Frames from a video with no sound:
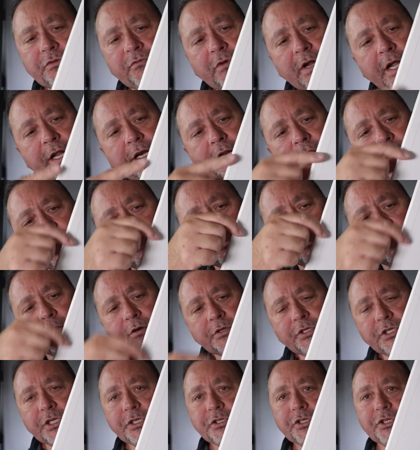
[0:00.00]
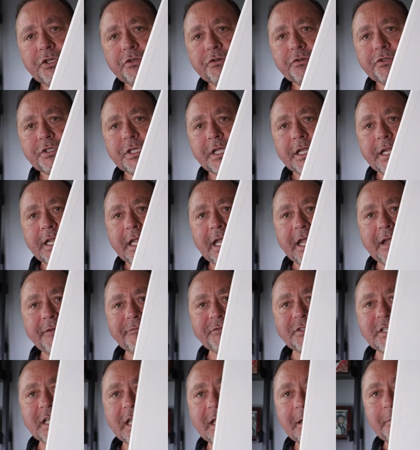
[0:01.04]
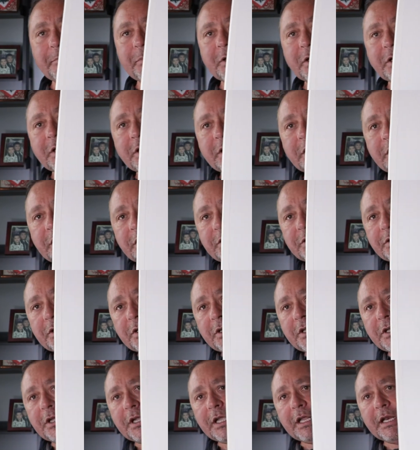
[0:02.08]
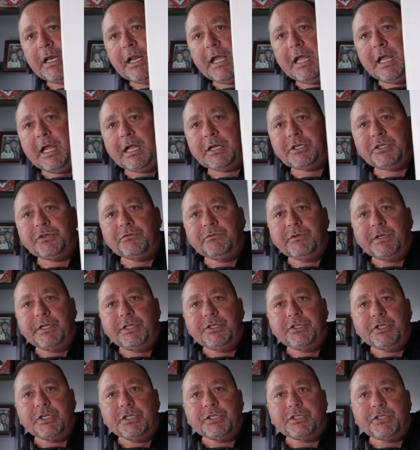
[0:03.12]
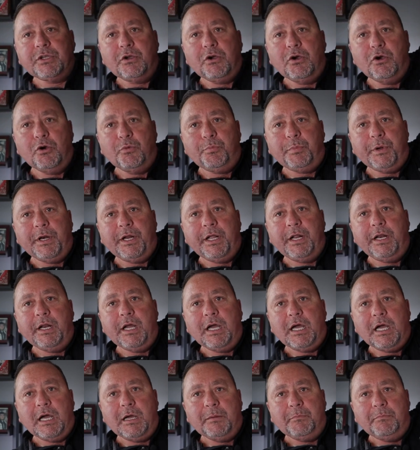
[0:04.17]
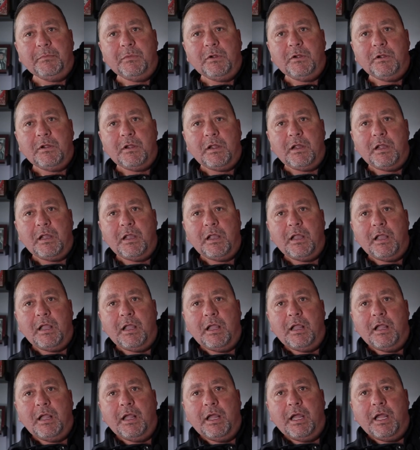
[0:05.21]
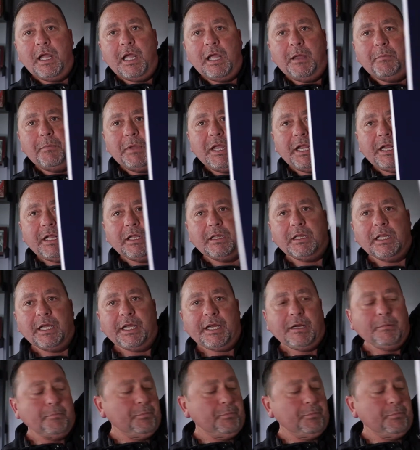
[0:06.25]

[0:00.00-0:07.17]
right here just using gaff tape. So you can actually just open it up and make it like a